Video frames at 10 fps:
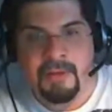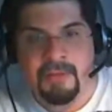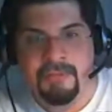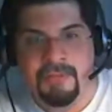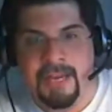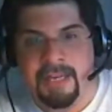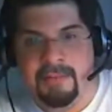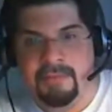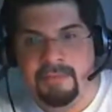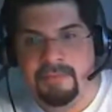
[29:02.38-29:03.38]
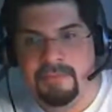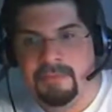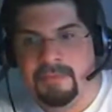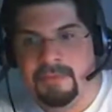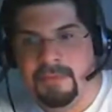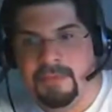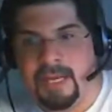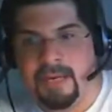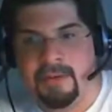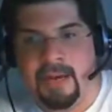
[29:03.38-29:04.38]
fight. Is
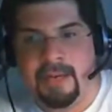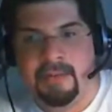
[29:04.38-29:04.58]
that correct?